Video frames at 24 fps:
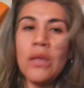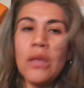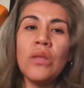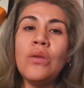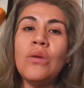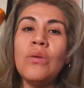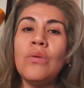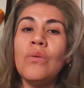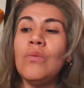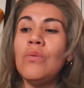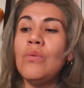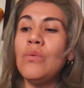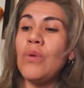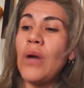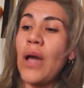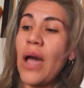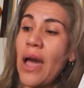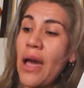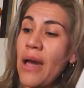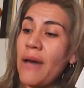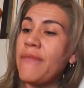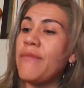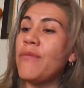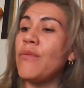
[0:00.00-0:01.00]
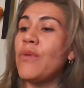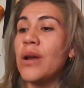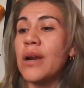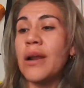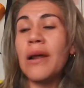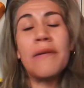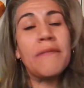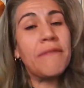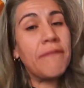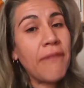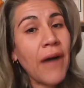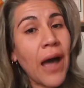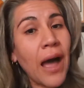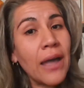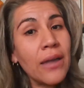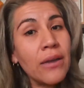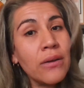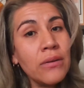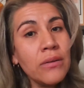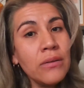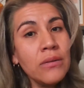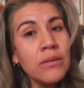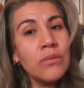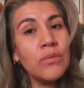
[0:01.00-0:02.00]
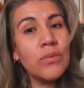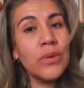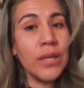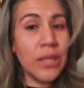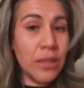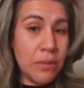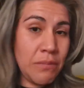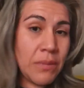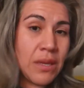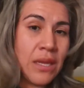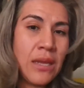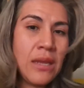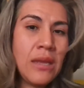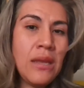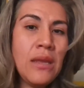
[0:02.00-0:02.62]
You have one on file with me,